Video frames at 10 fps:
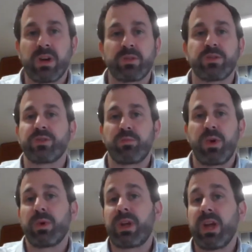vouchers or
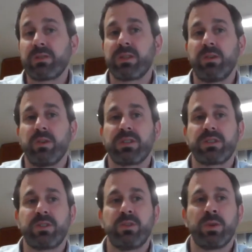public housing
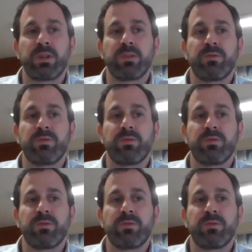units to